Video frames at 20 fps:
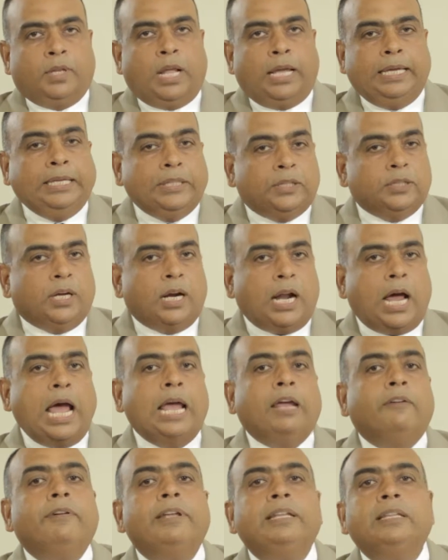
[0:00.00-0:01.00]
Either
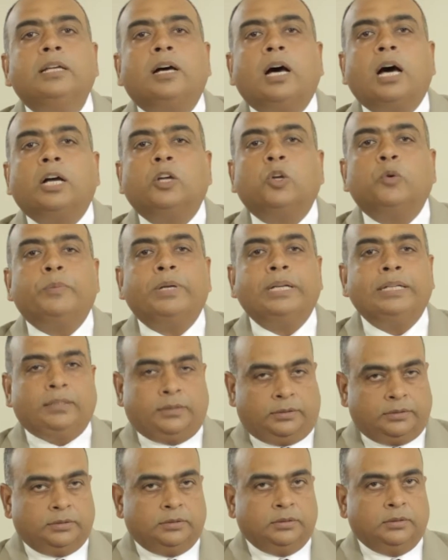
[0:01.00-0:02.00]
I win the argument,
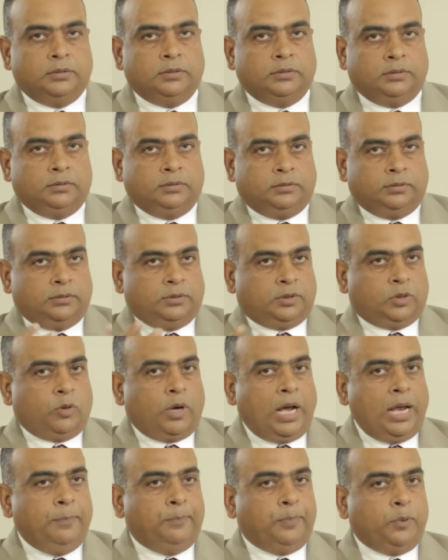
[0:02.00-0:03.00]
so
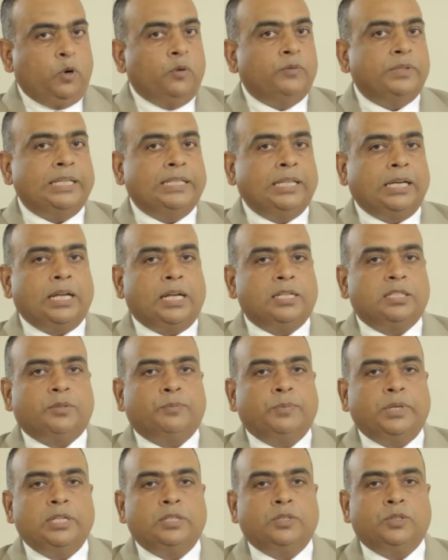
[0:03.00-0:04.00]
I prove that the
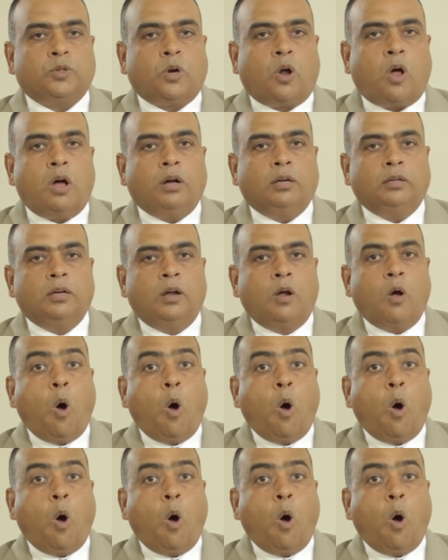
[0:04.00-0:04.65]
customer is wrong,